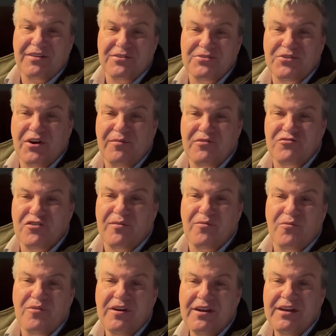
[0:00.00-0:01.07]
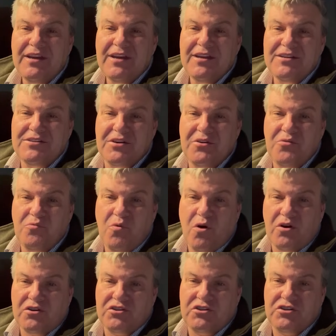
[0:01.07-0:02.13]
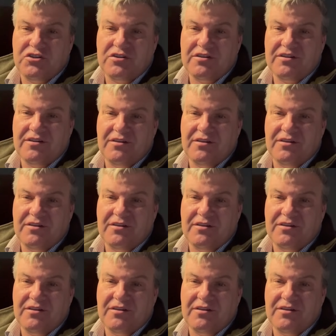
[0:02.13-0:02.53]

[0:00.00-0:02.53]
the time and trouble to watch